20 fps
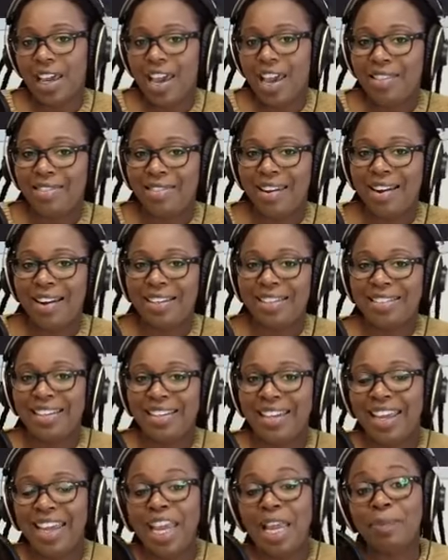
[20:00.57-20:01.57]
Then I
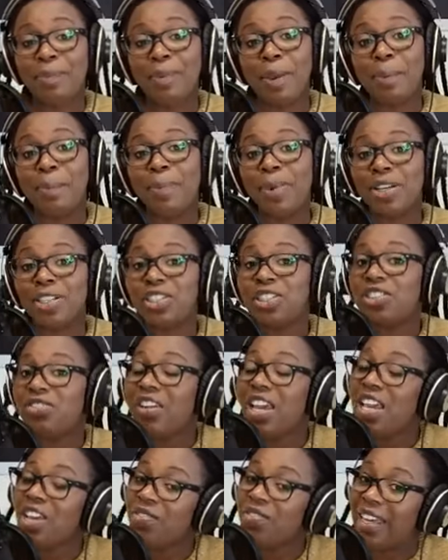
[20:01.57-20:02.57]
say ik ben pas
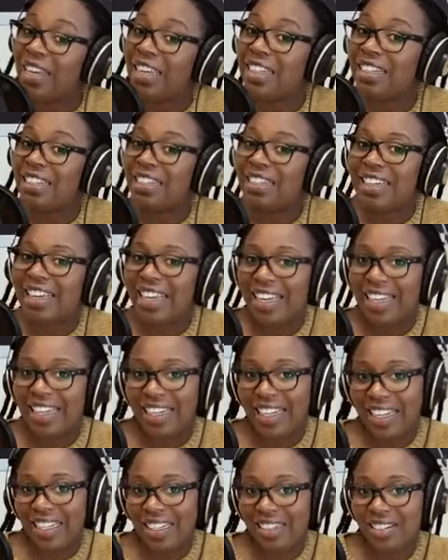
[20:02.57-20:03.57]
2 weken in
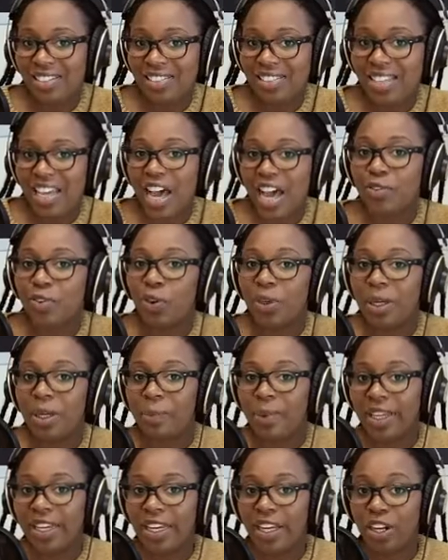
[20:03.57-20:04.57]
Nederland. I've only
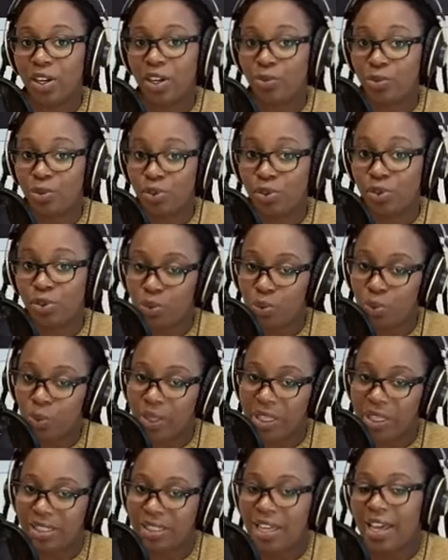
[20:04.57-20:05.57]
been here for 2
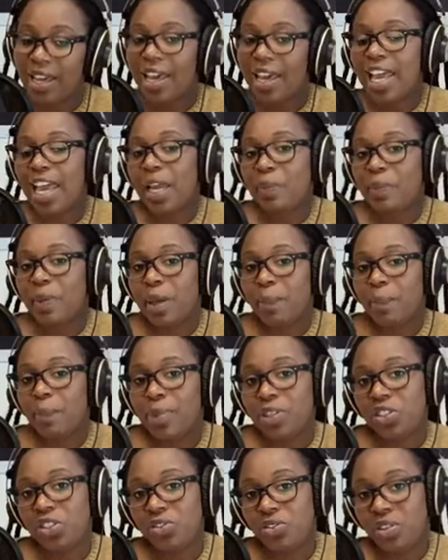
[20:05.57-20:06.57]
weeks. Ik ben
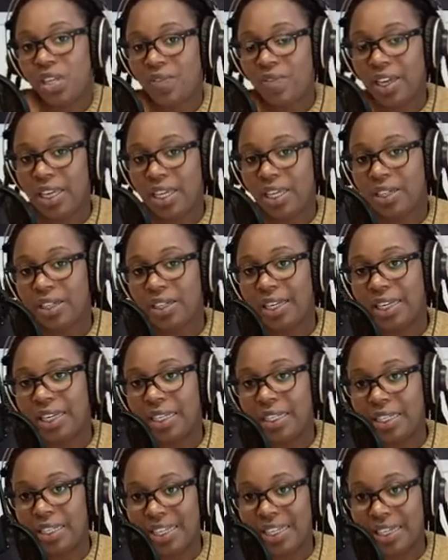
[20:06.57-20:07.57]
pas 2 weken
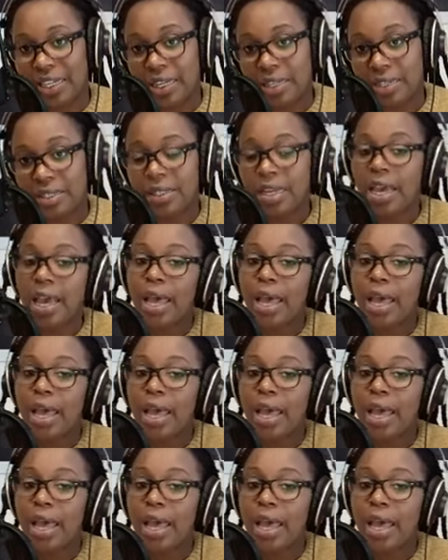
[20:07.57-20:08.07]
in Nederland.